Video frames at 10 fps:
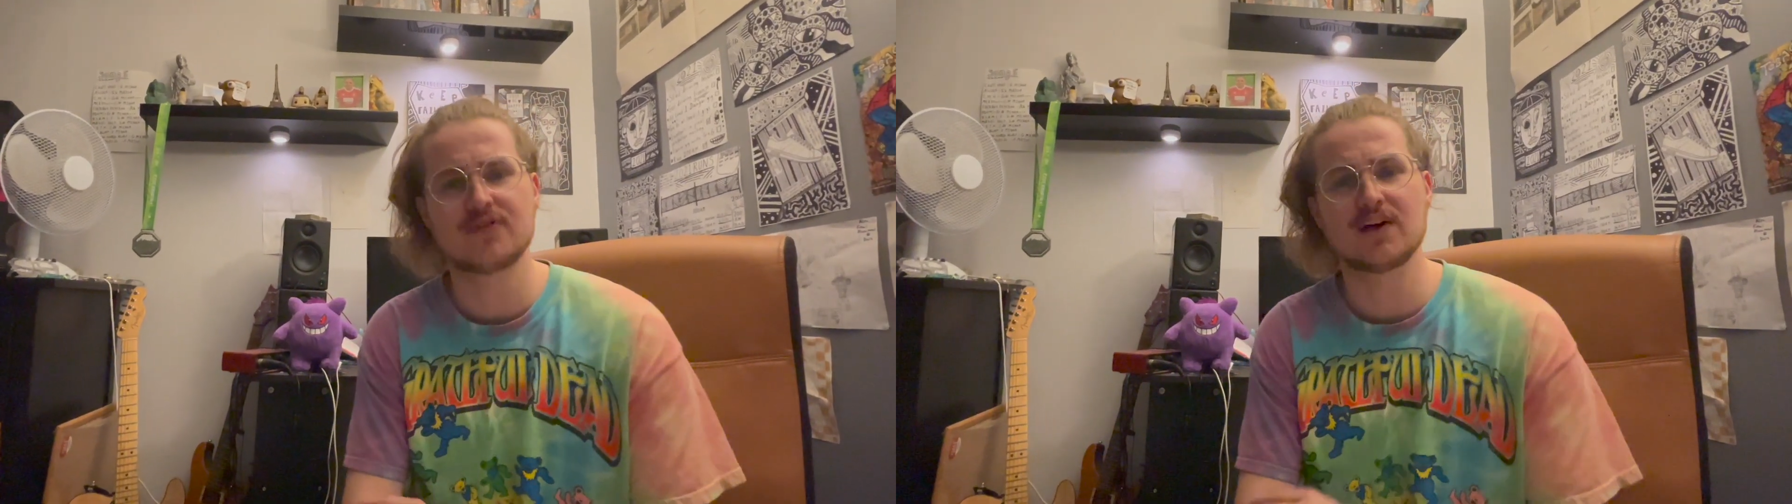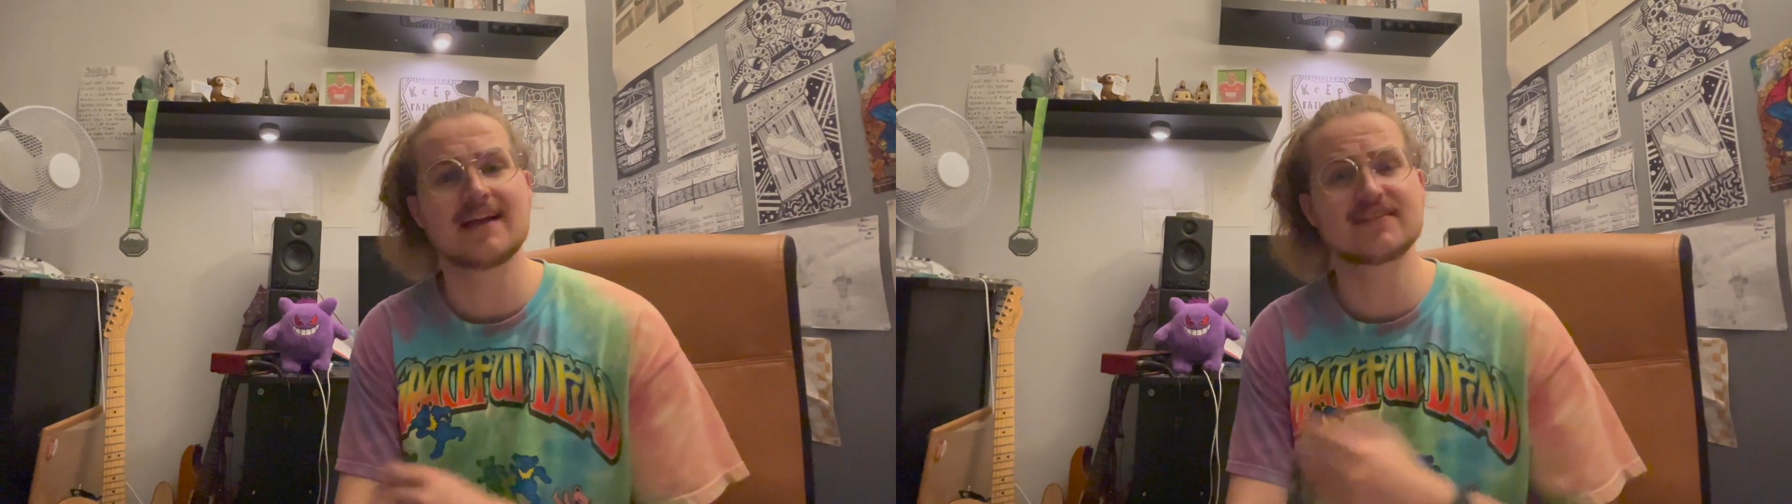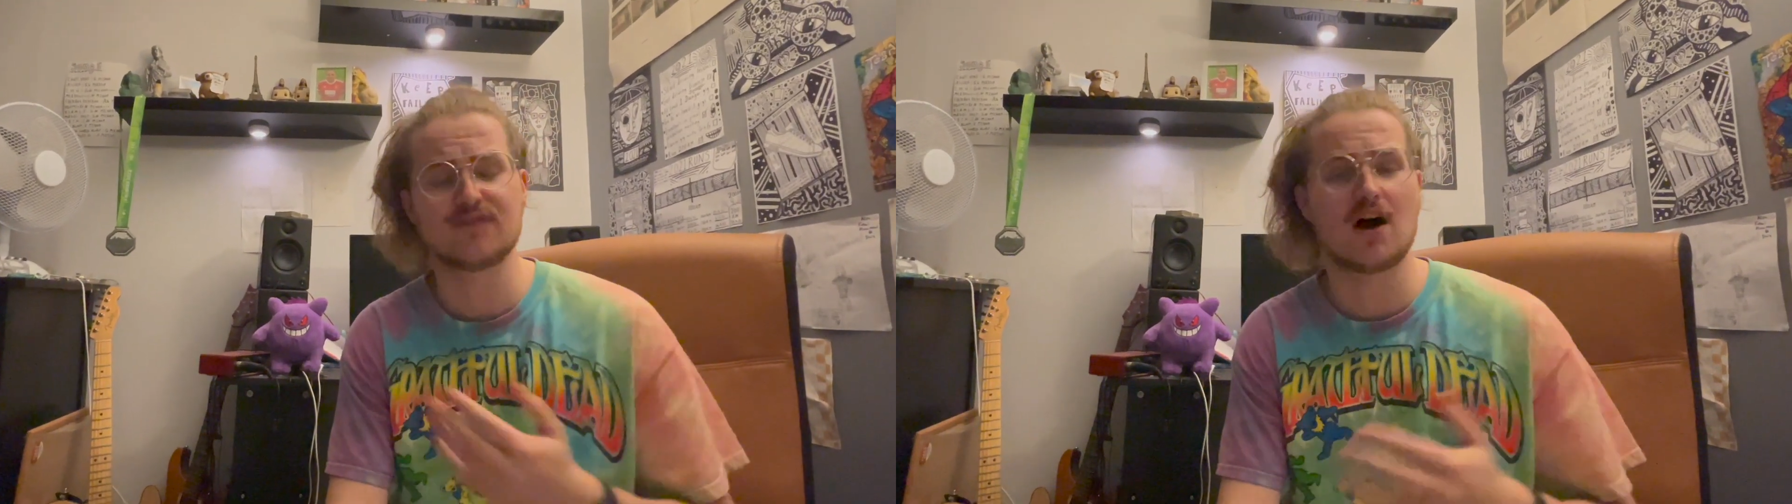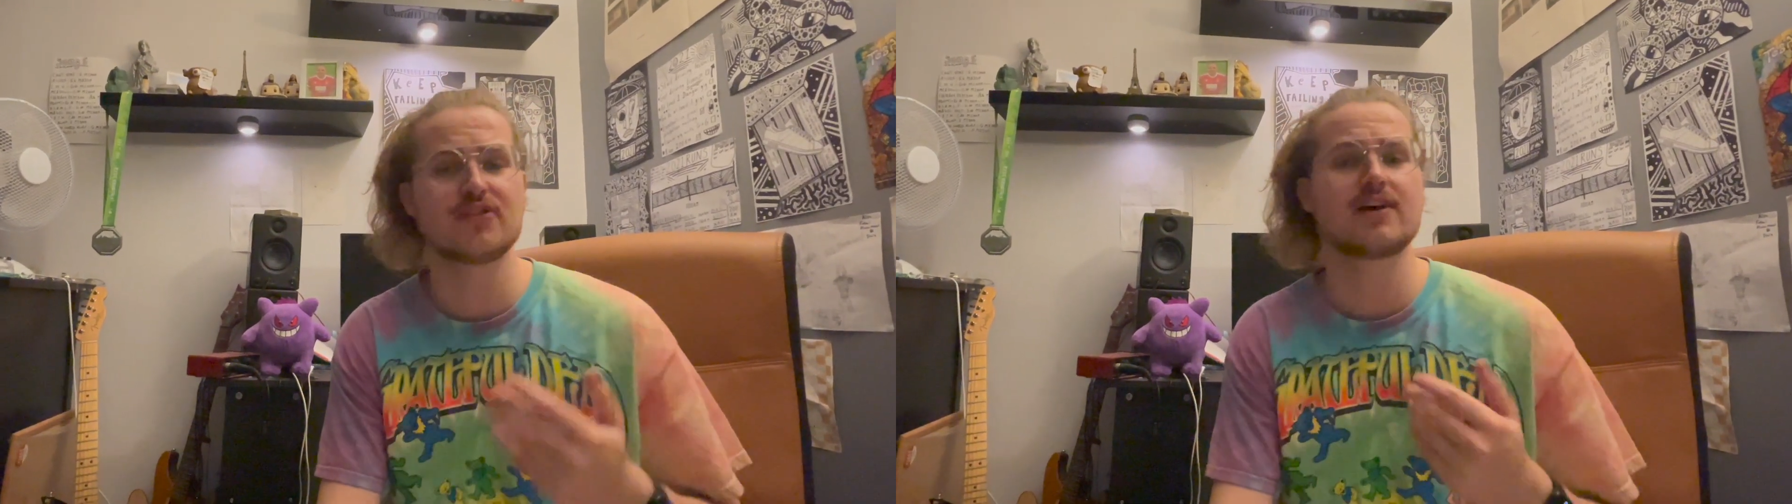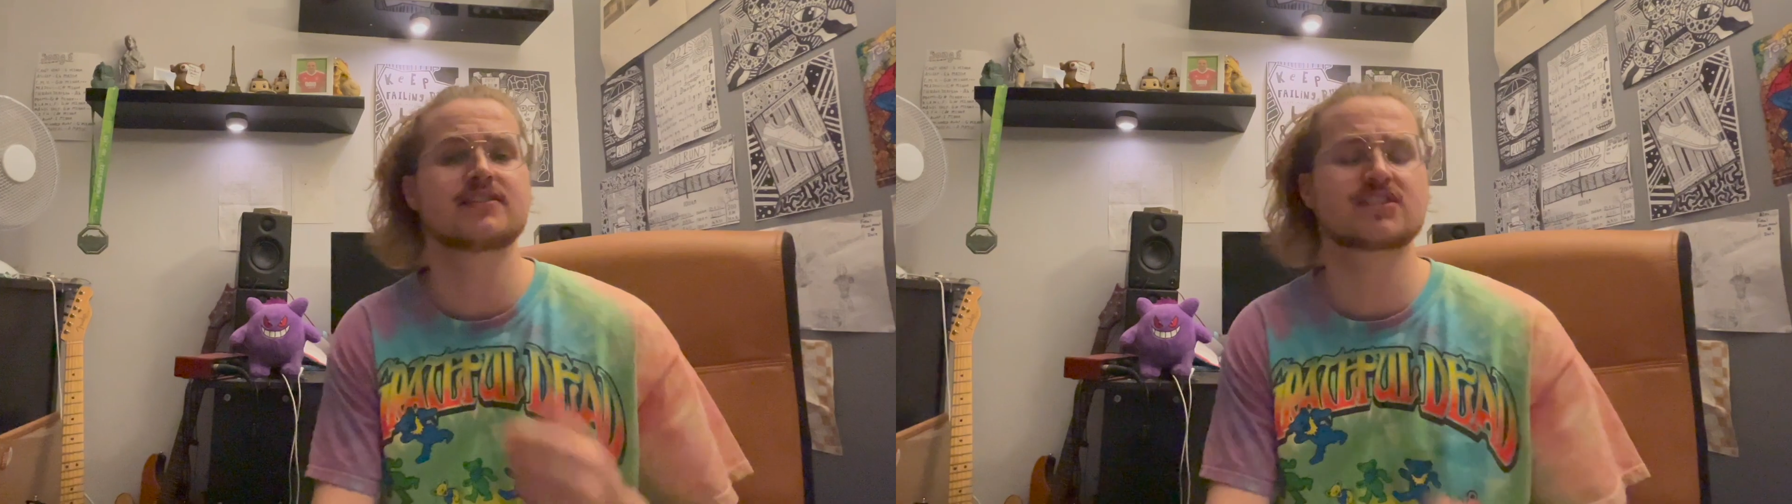that his
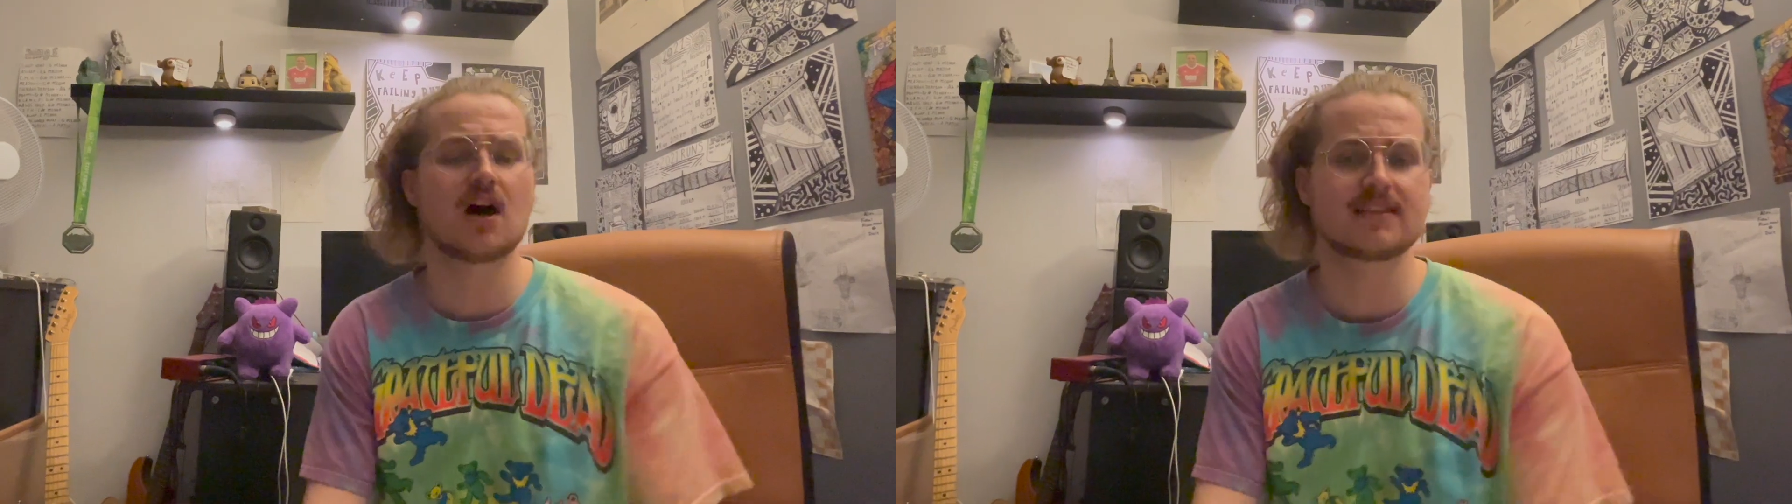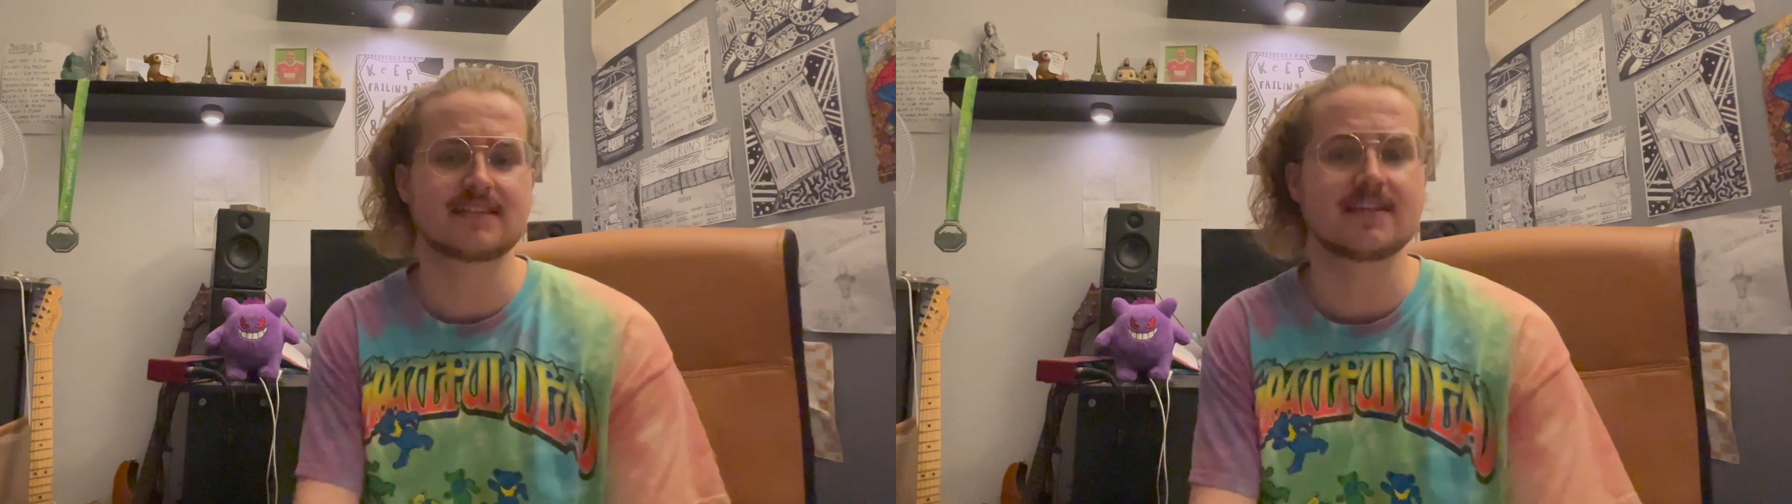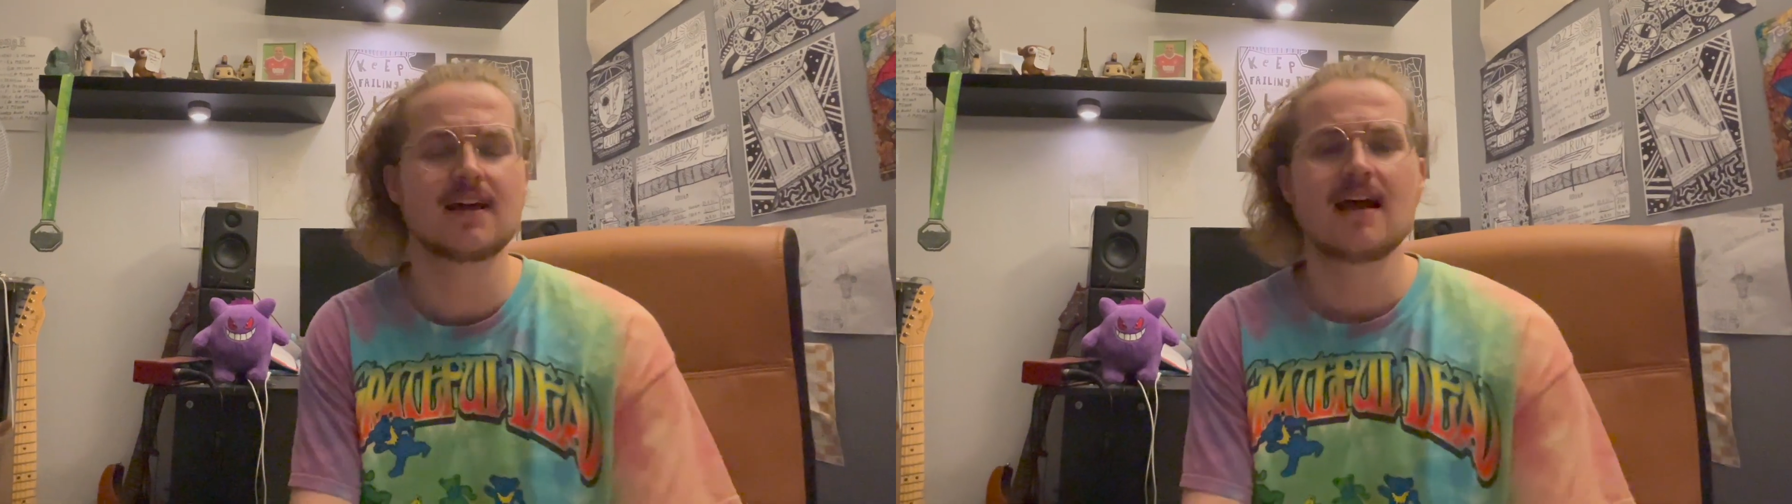father had started